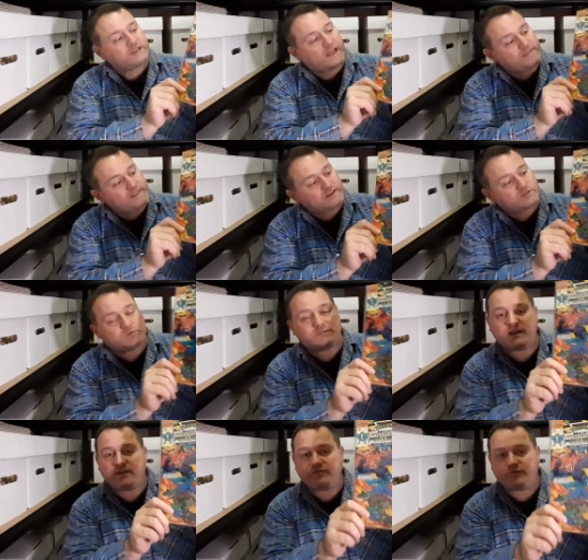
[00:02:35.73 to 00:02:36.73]
and this was
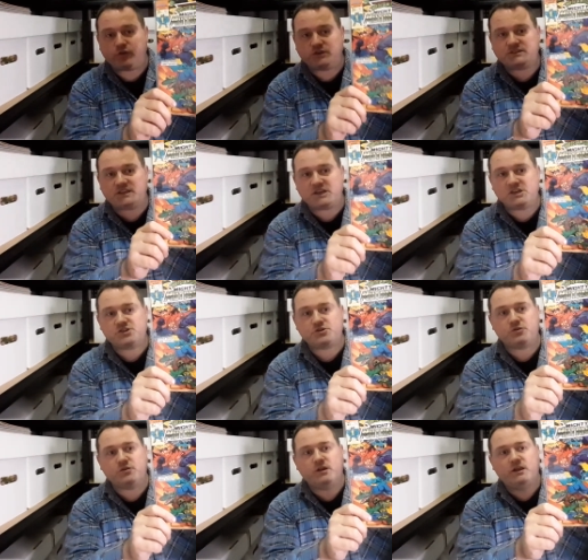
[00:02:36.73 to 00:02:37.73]
their first issue.